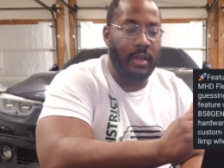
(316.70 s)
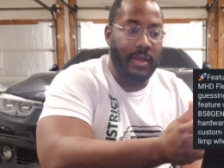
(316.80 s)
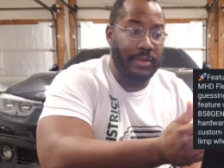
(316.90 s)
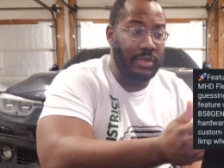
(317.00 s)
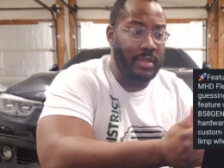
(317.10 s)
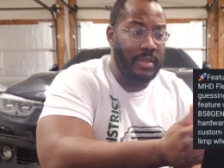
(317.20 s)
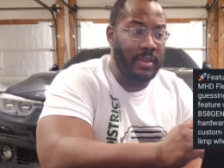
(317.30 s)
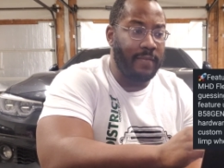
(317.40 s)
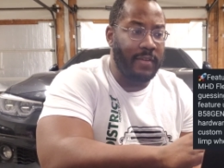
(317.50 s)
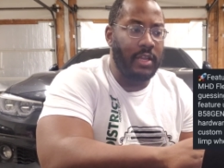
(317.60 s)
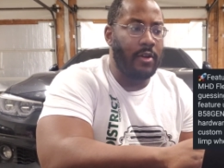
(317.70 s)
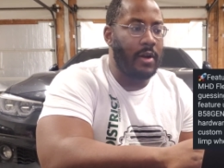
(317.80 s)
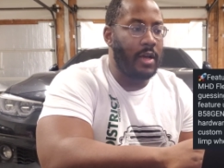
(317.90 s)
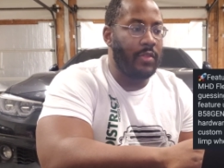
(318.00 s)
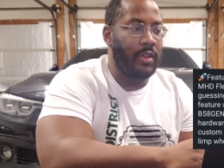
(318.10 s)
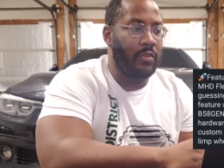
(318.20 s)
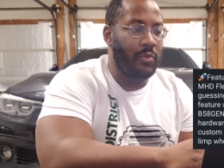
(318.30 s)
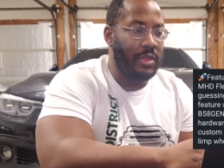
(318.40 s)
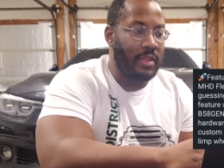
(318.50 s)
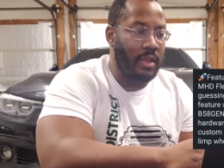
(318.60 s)
I actually did a video on this
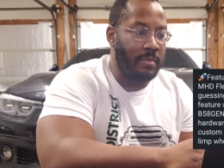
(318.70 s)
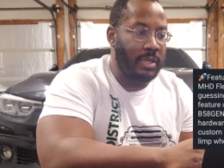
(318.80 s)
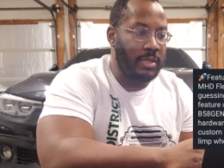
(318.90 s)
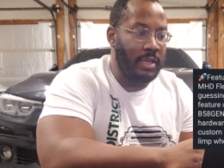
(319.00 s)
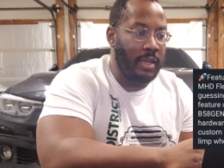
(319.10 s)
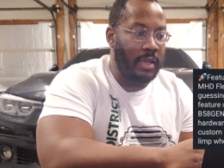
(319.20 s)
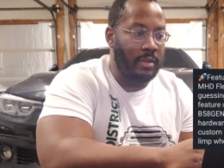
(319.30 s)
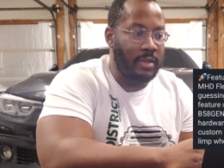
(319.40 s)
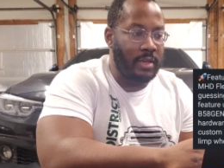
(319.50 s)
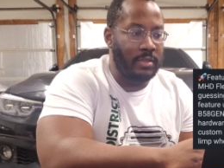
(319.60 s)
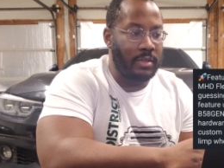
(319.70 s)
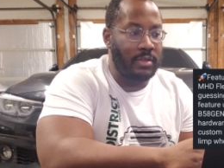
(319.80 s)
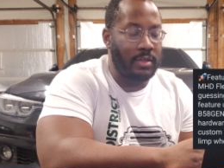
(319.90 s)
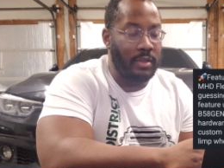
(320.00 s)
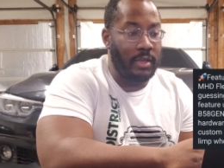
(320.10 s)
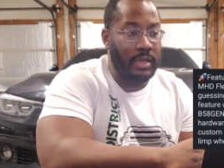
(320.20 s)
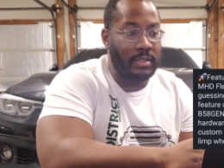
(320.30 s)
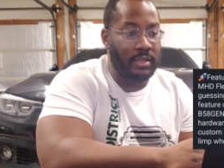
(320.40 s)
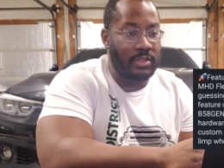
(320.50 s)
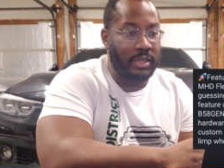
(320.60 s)
with the MHD analyzer, so you
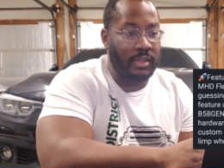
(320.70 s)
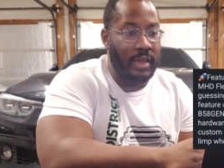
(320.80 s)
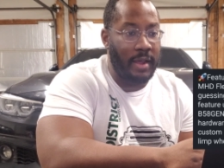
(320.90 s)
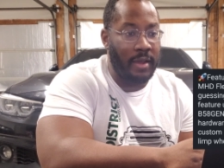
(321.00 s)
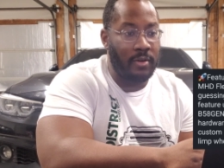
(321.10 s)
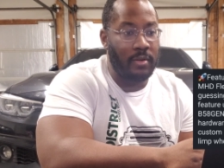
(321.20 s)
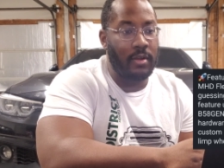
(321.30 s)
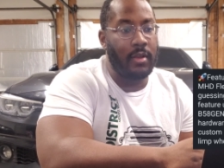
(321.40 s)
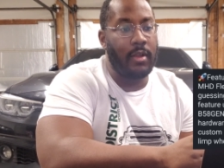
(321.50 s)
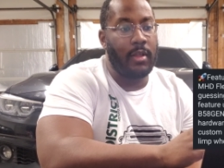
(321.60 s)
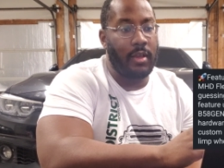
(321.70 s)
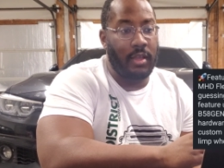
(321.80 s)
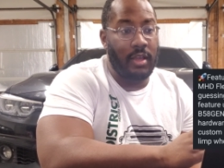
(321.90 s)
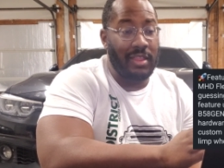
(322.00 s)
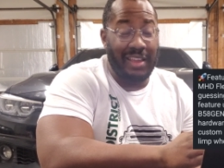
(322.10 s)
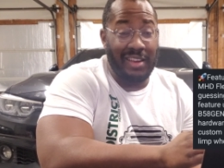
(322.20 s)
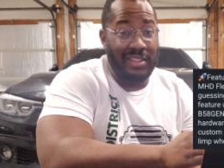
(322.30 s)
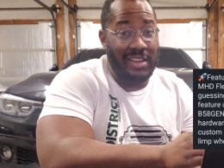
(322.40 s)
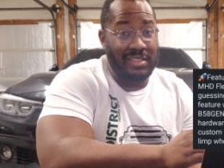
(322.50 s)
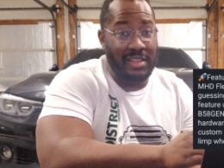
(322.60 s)
guys can check that out. Again, the
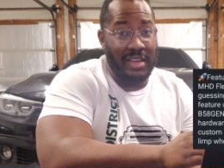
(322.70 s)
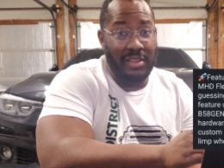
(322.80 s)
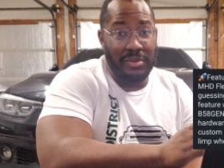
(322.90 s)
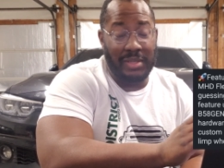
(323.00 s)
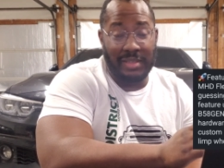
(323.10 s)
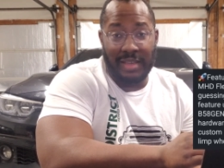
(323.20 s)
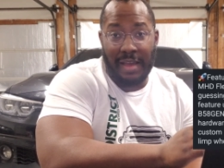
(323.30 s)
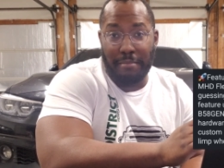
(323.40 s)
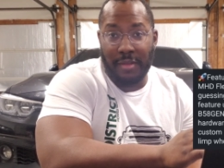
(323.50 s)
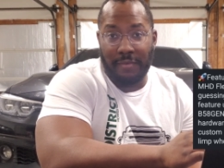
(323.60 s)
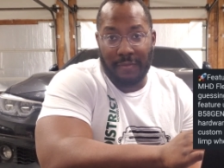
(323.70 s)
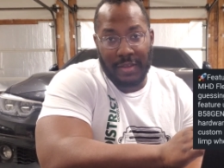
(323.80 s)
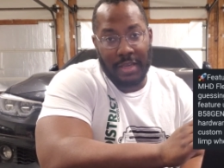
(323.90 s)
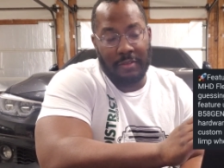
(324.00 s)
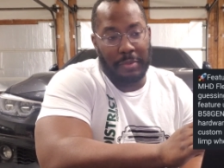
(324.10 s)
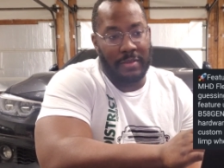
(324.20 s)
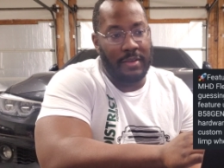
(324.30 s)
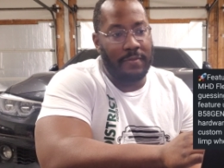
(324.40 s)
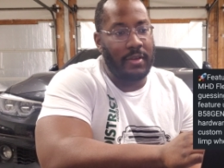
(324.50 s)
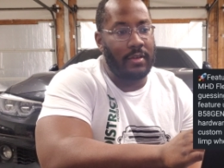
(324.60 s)
analyzer that I used is not B58
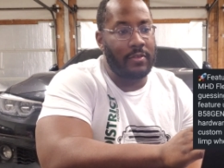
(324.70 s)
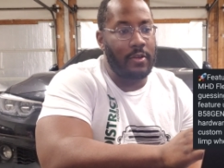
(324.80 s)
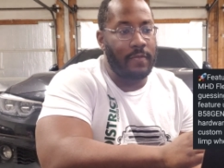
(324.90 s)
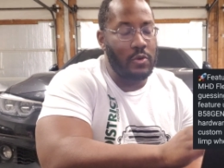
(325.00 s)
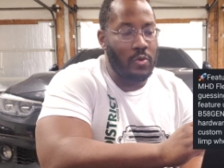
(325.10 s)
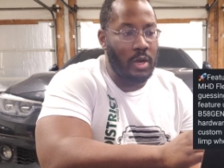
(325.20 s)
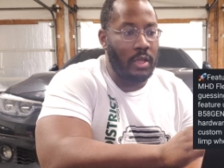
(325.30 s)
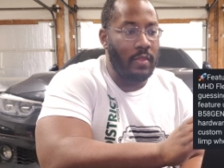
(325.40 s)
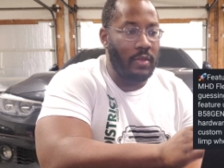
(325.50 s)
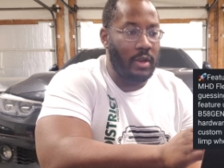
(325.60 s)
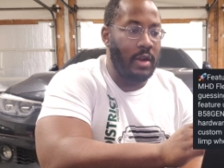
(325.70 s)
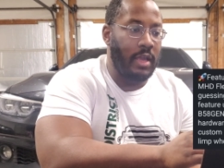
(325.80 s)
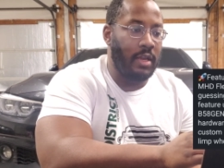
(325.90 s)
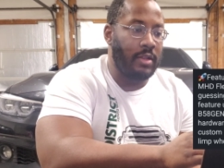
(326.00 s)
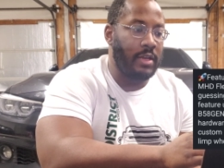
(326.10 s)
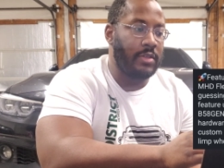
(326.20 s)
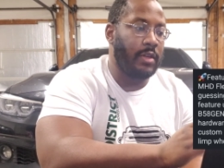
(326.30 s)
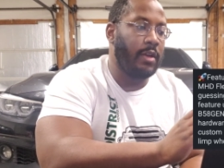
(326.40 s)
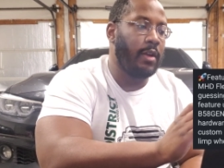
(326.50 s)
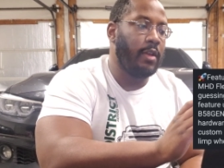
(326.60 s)
specific, so if you want their
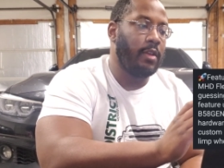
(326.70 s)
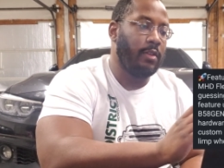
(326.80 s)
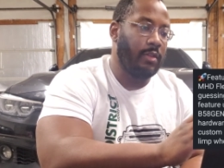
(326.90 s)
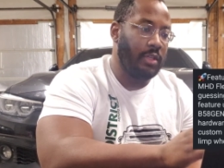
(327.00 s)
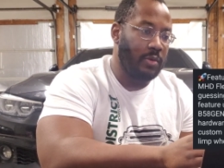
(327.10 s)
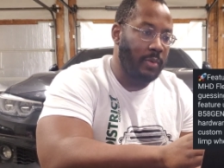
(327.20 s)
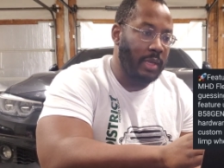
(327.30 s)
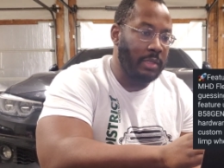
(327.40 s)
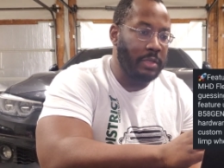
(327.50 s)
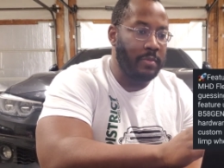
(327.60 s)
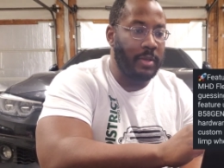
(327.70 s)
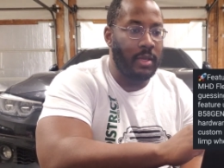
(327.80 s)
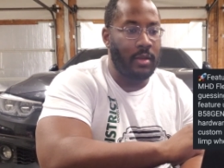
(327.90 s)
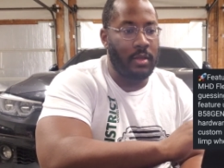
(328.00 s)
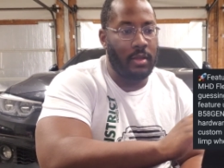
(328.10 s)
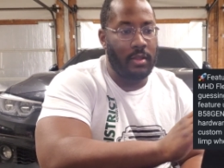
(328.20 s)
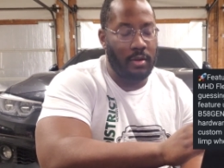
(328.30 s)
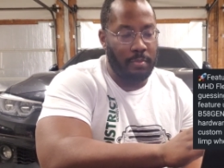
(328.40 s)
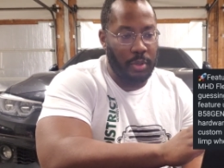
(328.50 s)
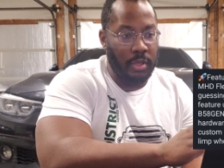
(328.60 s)
analyzer, you'll need to wait a little bit.
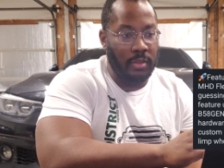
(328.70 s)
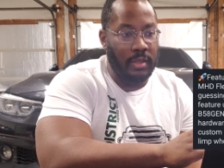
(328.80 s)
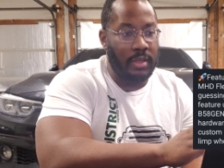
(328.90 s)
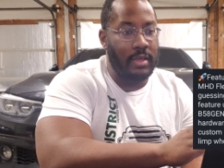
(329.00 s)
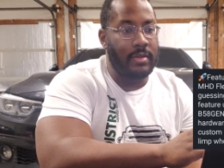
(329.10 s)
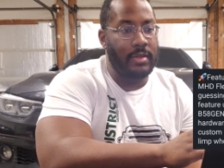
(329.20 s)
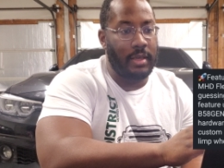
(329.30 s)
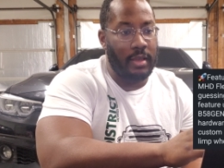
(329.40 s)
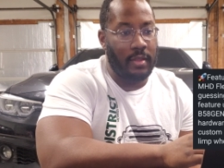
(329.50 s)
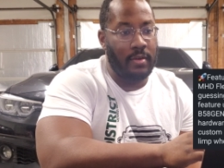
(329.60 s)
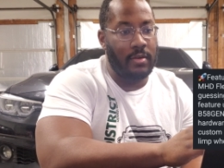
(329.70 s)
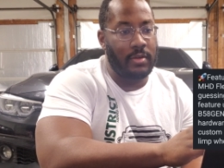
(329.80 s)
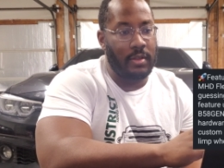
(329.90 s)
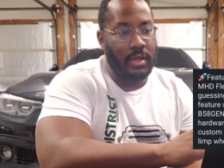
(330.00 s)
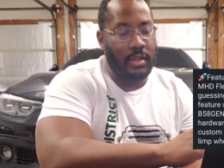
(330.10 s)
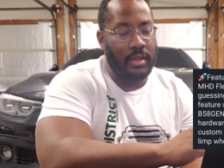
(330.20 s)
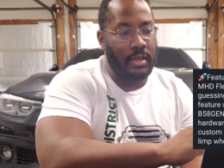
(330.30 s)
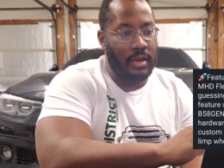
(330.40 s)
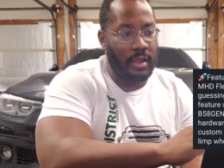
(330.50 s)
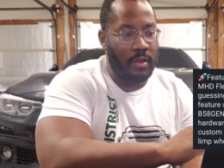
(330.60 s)
They're putting the kits together so that they
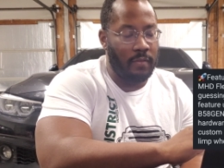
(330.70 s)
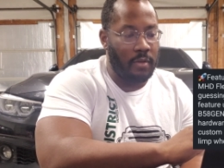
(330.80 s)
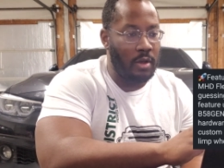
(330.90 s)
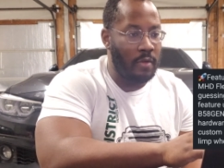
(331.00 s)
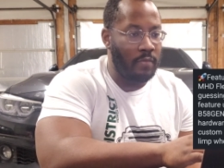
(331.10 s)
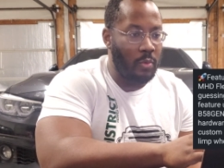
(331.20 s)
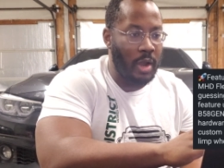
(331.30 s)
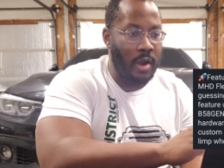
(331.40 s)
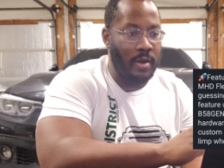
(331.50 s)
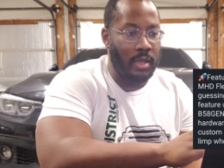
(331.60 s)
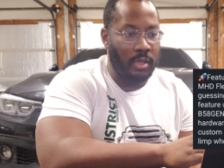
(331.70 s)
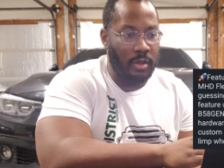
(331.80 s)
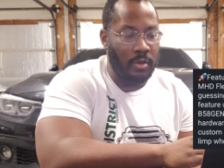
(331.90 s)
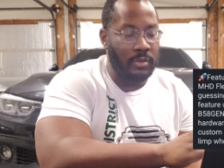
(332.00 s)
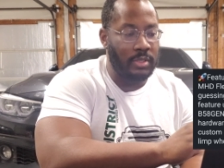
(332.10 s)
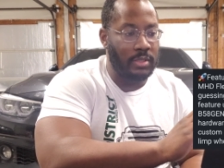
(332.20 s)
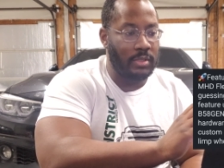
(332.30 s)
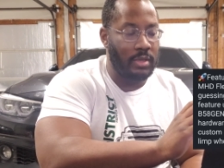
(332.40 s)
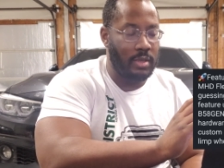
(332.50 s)
can have all of the wiring and hoses